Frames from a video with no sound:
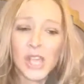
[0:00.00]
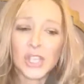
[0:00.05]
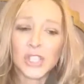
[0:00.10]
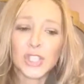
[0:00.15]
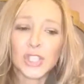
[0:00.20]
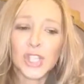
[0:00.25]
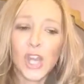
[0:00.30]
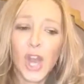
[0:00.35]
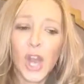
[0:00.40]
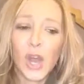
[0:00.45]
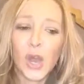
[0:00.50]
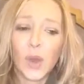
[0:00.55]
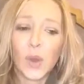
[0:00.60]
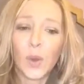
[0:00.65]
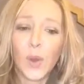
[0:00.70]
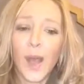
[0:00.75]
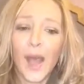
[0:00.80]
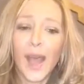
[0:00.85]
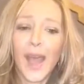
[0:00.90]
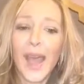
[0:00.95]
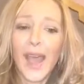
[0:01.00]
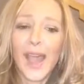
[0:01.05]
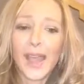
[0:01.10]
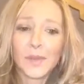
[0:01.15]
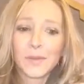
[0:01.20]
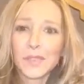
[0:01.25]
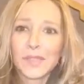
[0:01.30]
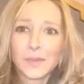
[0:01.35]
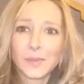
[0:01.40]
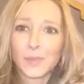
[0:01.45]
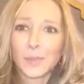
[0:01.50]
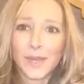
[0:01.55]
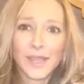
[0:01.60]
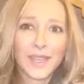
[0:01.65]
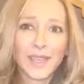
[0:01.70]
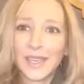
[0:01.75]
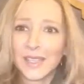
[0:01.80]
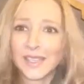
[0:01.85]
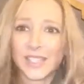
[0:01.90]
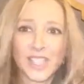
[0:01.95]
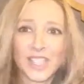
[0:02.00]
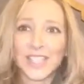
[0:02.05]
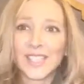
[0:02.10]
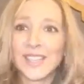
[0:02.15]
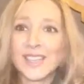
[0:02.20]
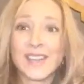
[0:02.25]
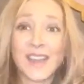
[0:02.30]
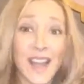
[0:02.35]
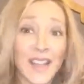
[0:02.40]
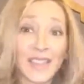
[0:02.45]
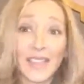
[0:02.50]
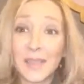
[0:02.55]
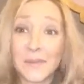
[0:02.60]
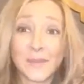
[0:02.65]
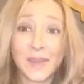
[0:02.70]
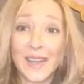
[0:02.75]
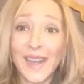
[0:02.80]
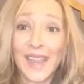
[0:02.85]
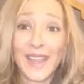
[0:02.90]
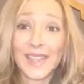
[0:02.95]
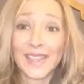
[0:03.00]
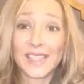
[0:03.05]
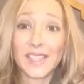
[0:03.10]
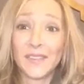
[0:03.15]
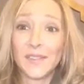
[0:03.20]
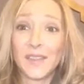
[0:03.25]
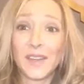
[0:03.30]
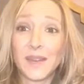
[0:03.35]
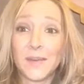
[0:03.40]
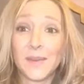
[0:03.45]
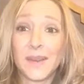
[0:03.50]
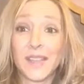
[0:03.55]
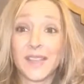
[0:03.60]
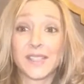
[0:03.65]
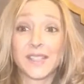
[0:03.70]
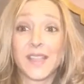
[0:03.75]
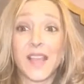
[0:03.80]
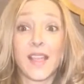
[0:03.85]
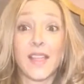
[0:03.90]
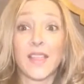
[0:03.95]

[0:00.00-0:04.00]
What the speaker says: So I was bringing just nothing but negativity because